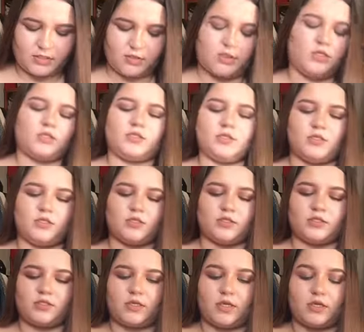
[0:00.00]
but not least, on
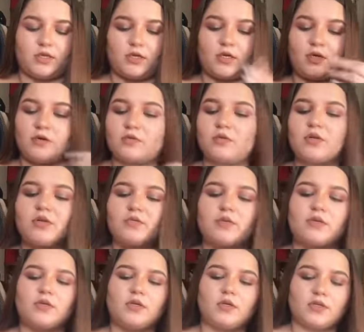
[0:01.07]
skincare or whatever,
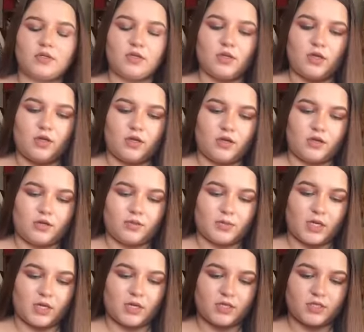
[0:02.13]

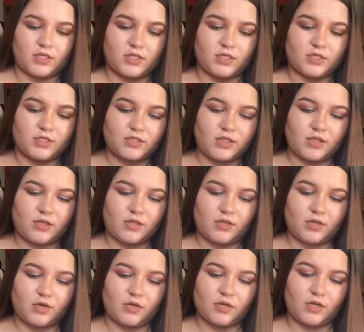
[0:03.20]
I got this
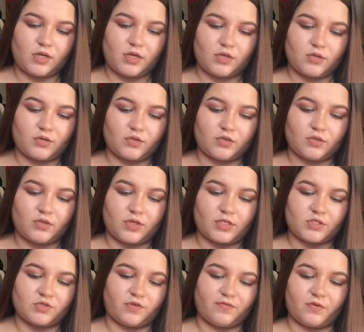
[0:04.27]
coconut oil
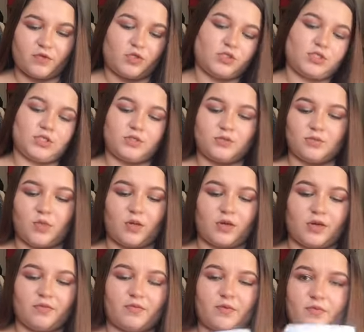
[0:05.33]
extra virgin,
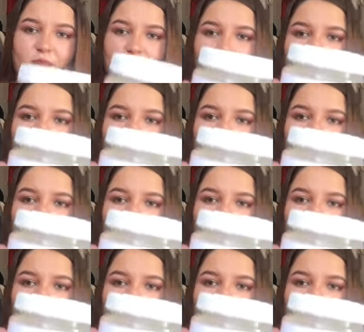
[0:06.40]
whatever, blah blah